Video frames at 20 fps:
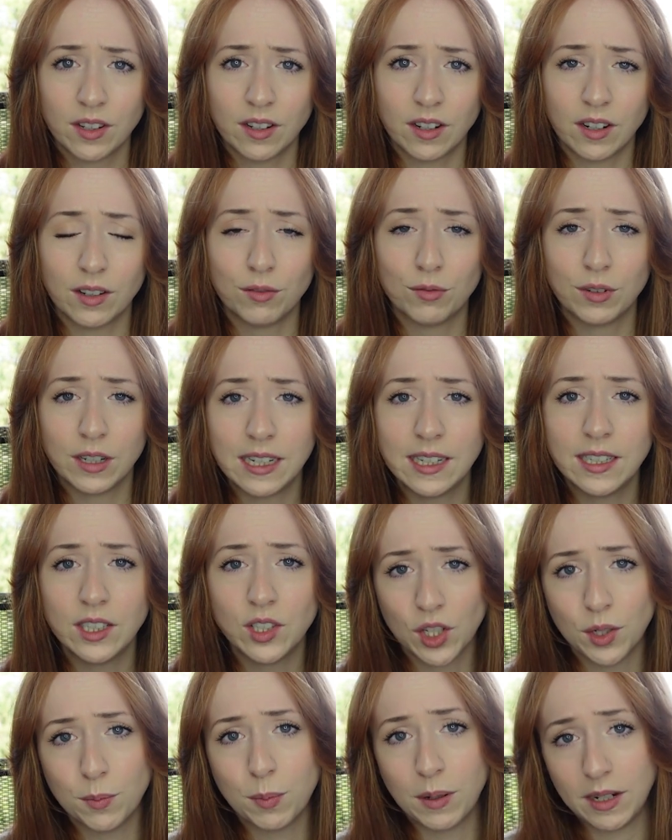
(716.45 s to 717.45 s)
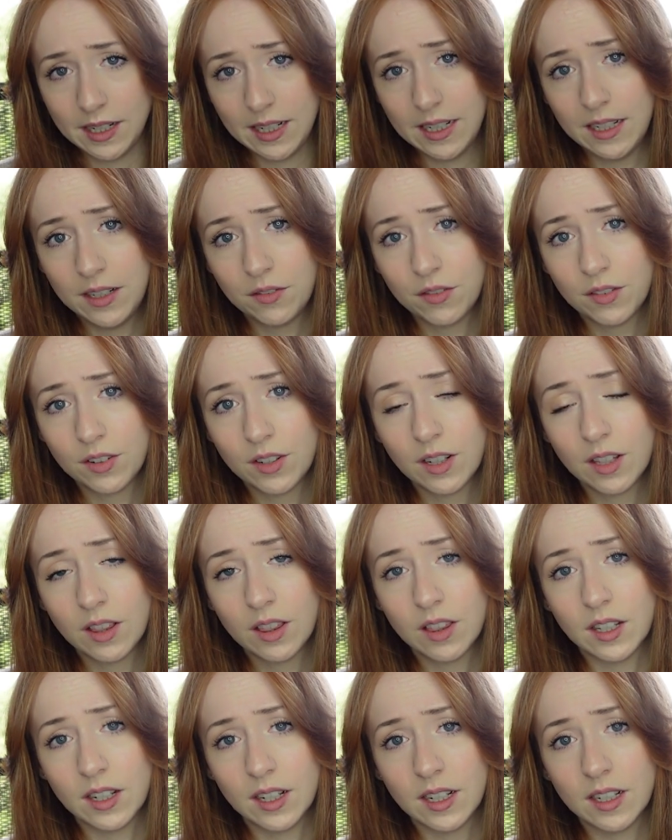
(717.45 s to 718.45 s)
I really do believe
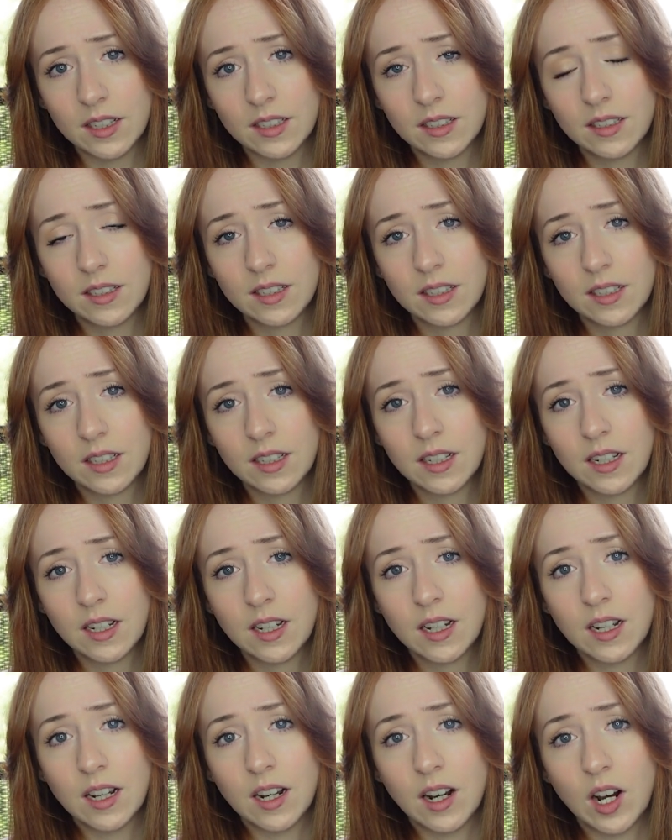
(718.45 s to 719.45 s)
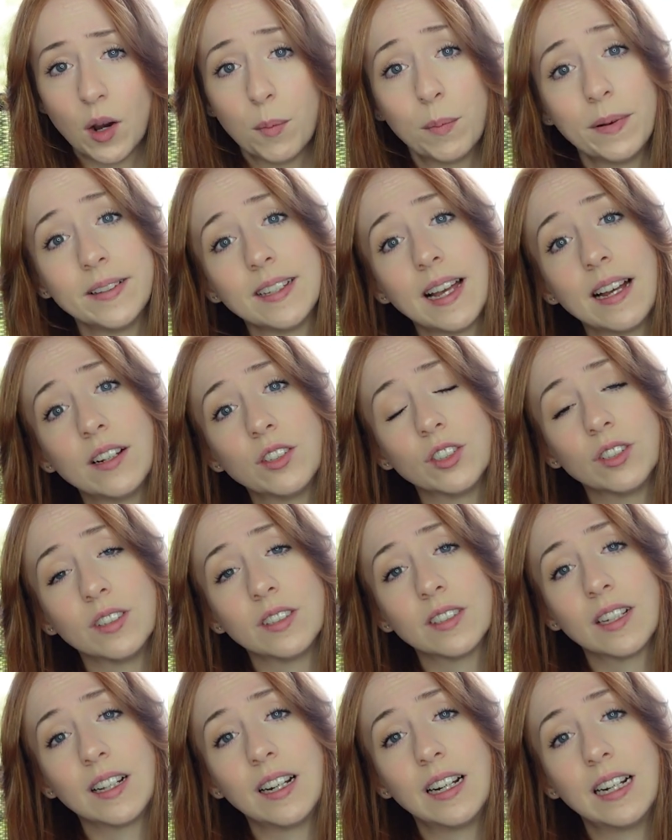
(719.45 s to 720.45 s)
that our
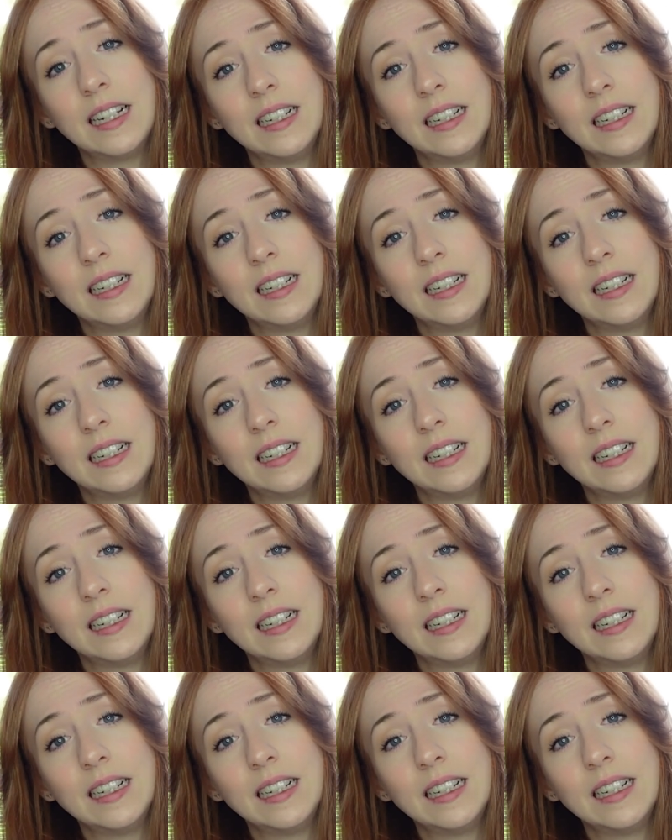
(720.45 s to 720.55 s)
possessions can